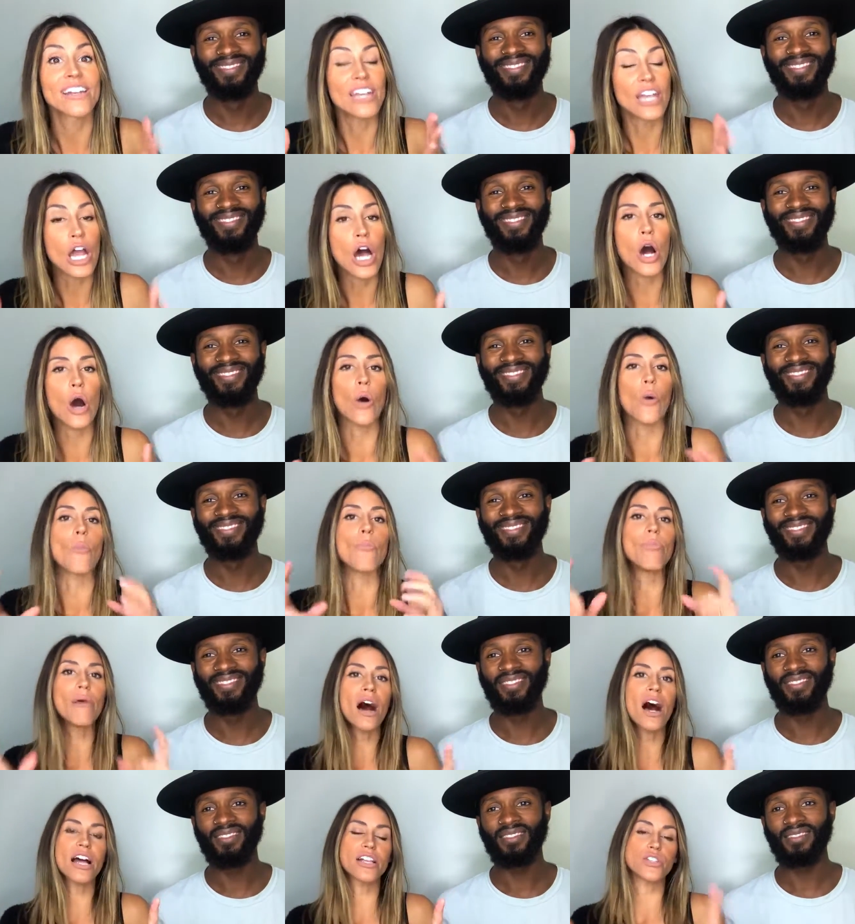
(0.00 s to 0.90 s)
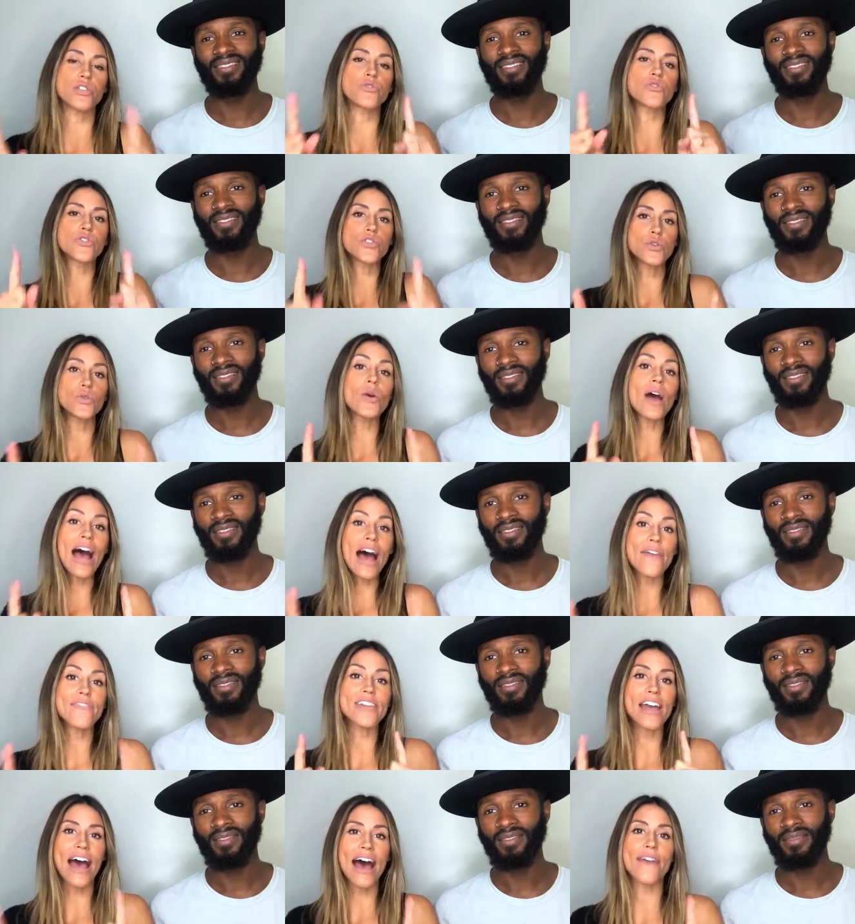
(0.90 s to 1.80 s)
Speaker 1: No, but you do
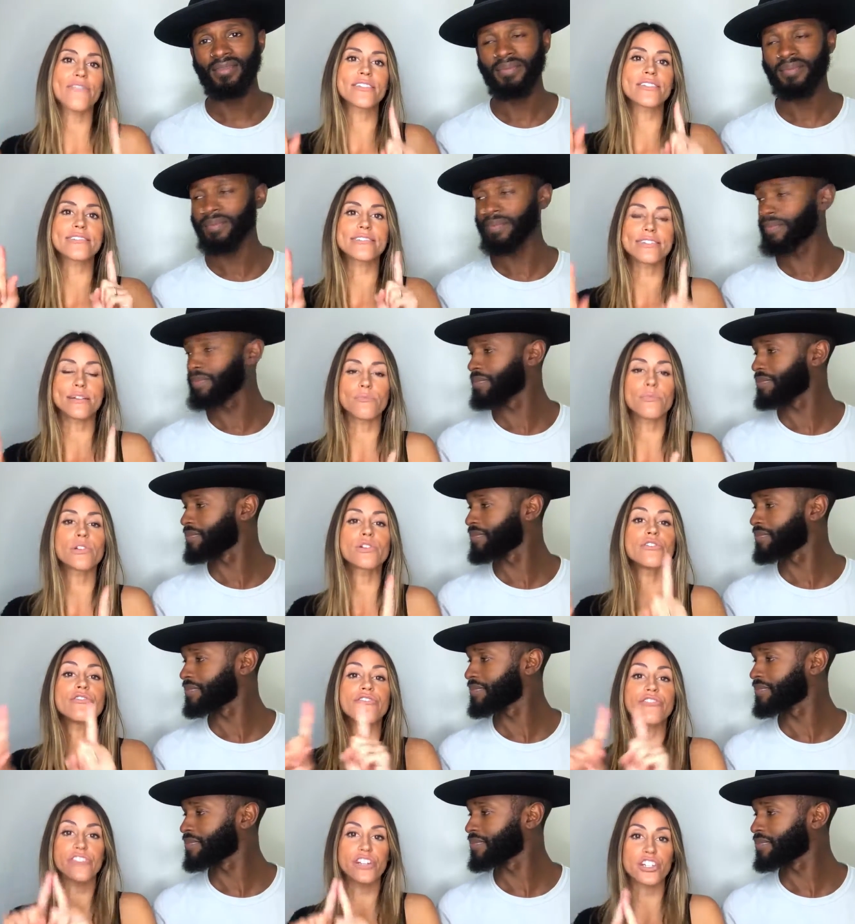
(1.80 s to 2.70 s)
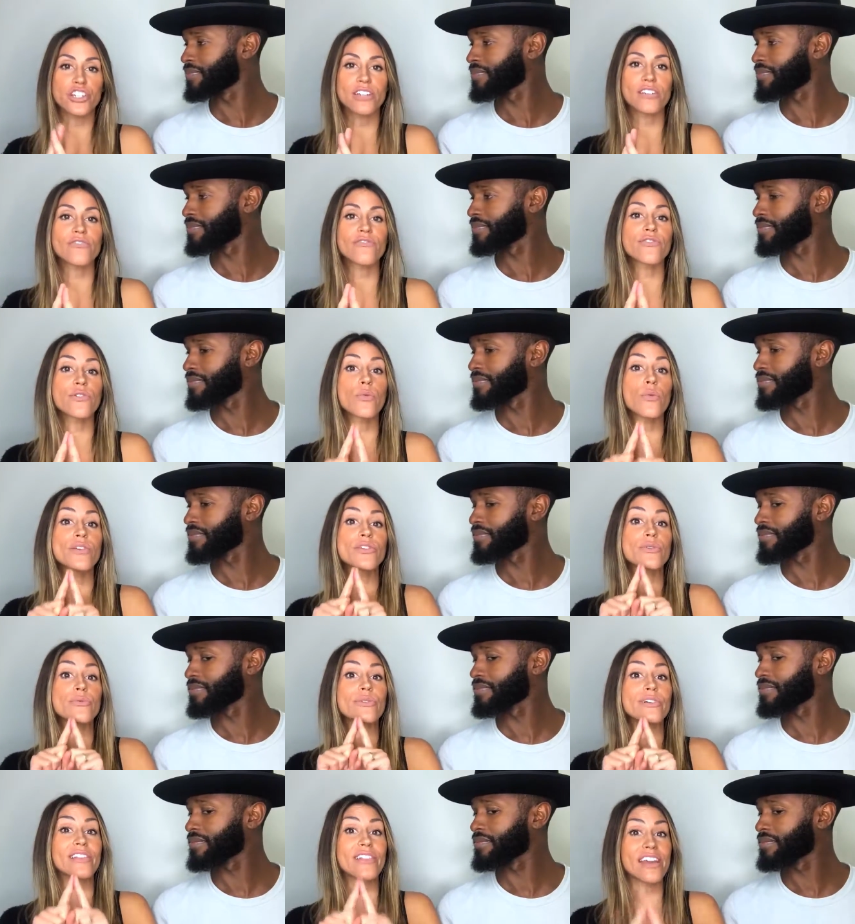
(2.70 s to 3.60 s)
have to have a similar vision for what
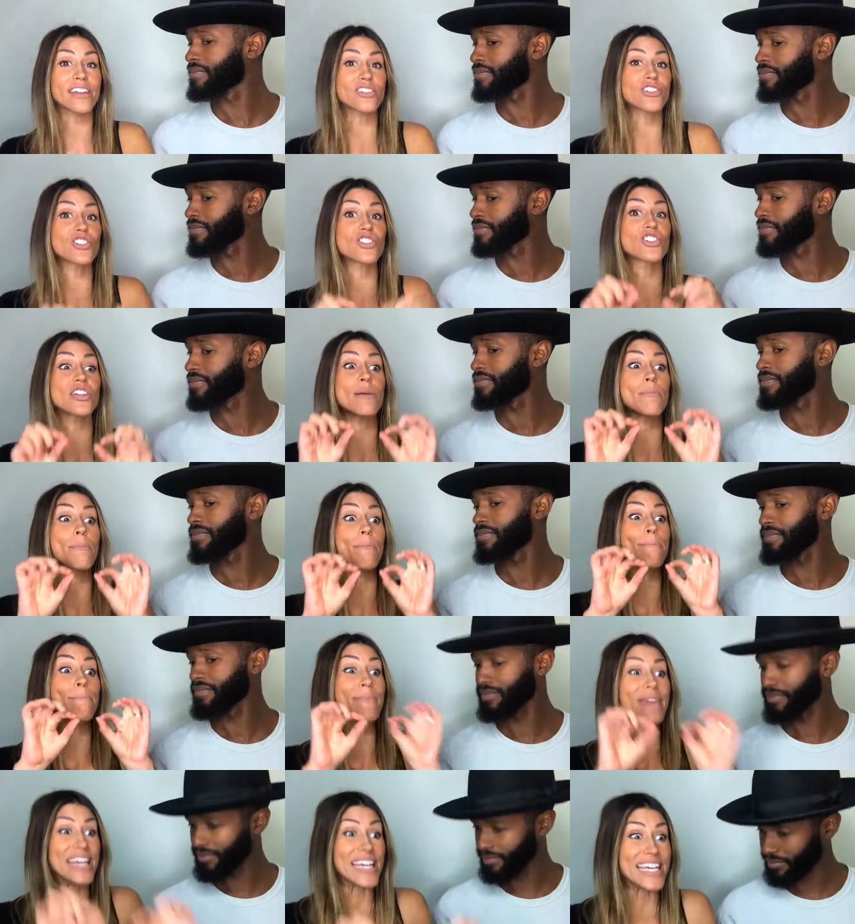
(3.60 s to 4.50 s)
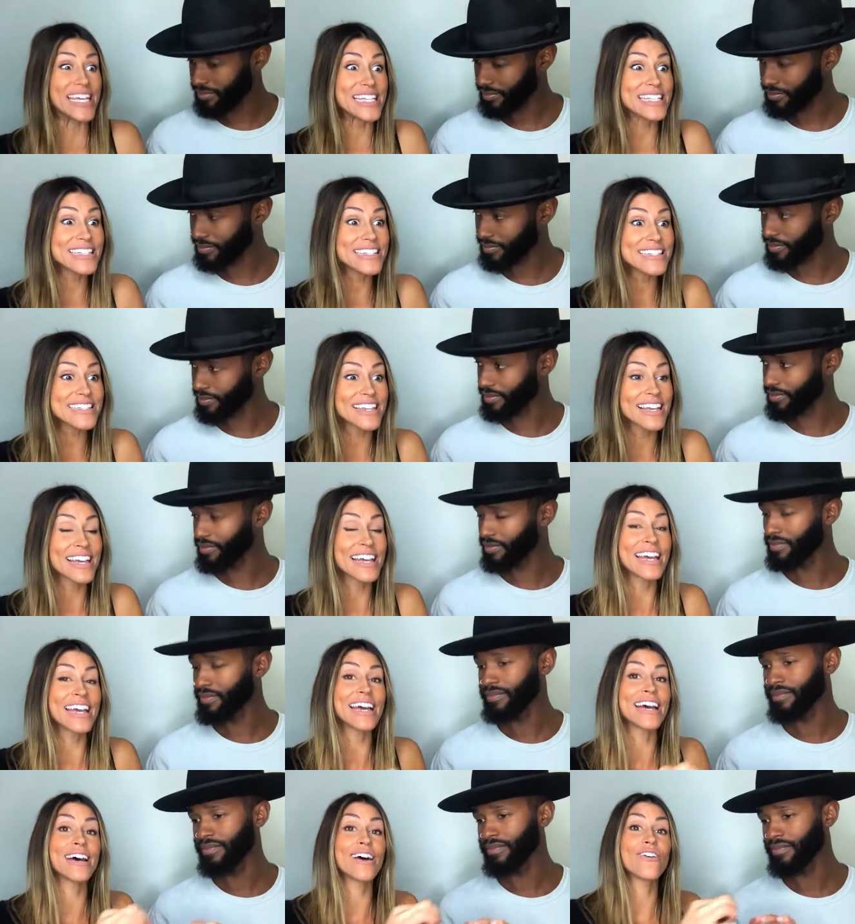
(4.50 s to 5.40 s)
the relationship means.
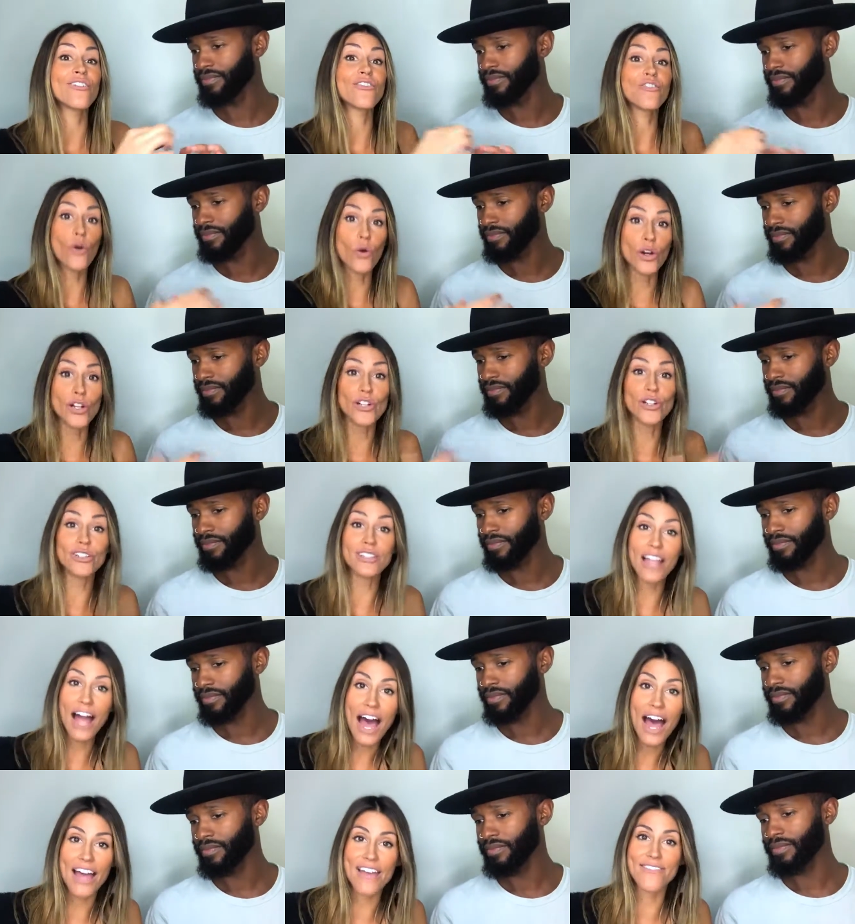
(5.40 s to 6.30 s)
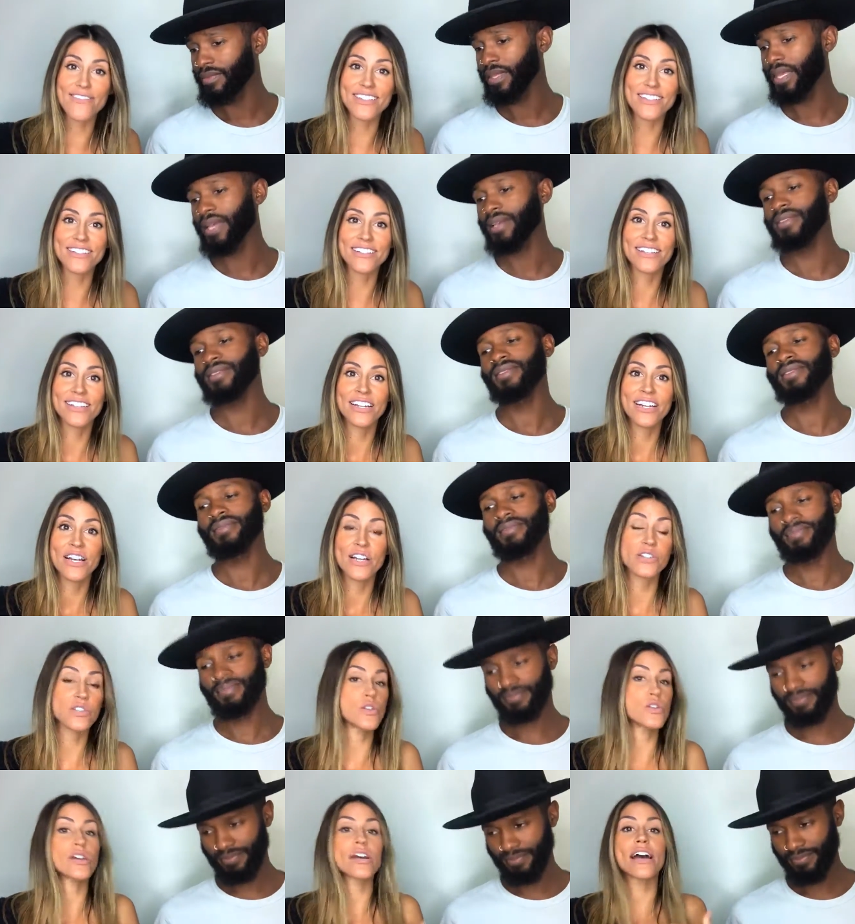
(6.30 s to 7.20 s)
Mm for your lives. Yes.
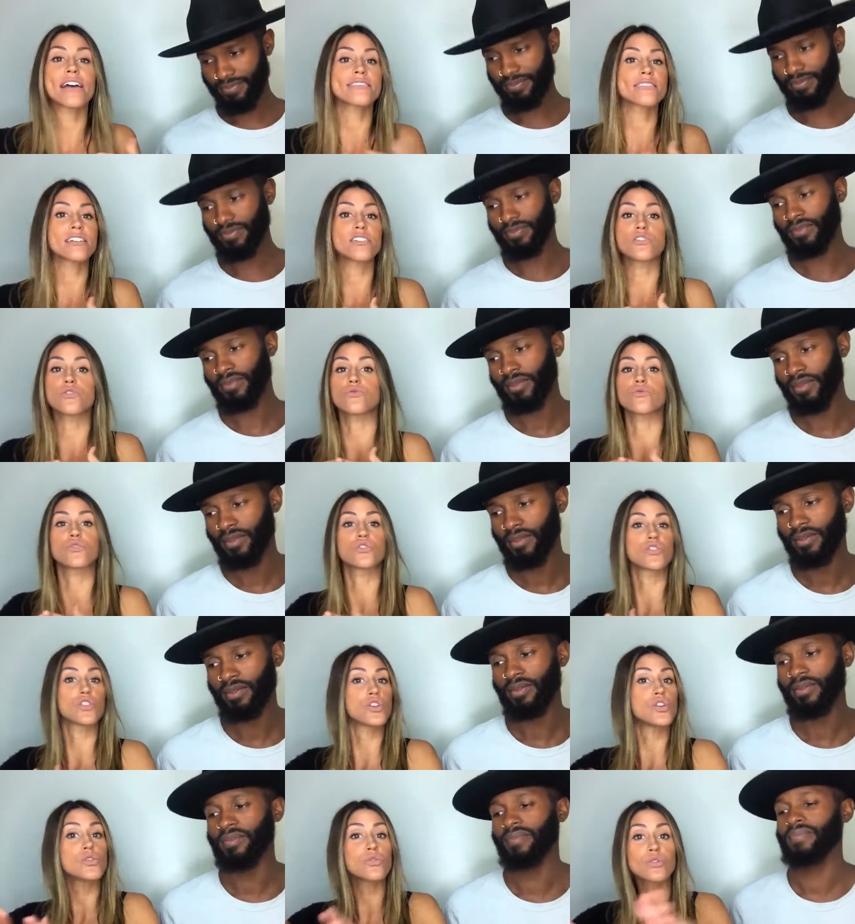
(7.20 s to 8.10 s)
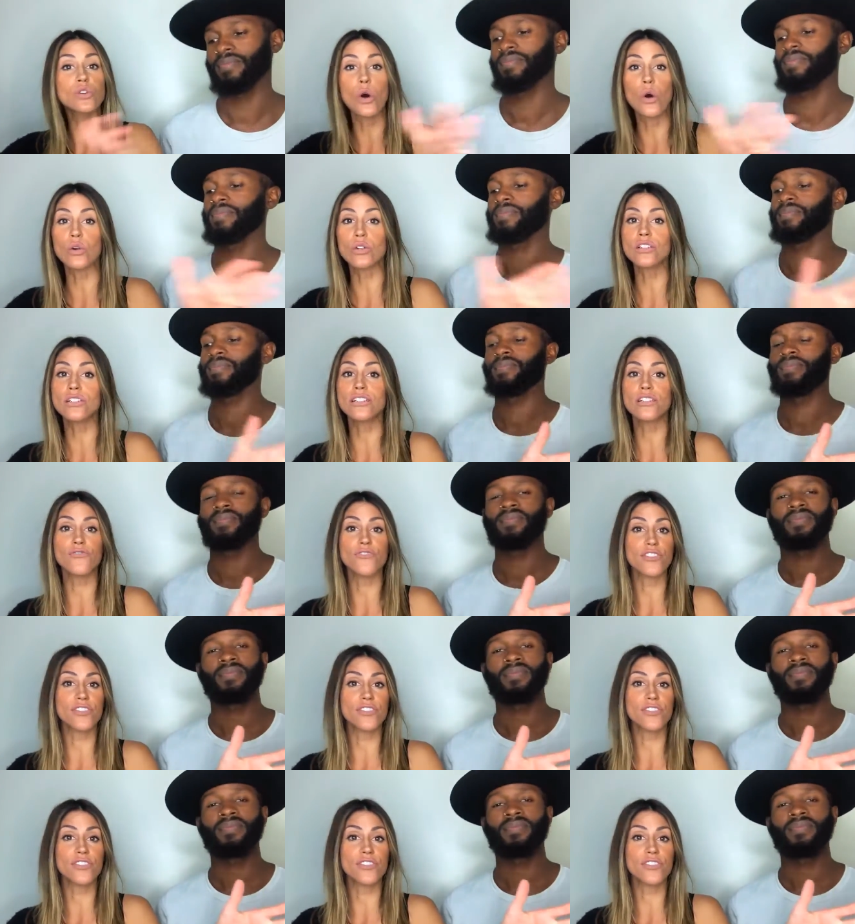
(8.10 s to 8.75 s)
So you guys can do two totally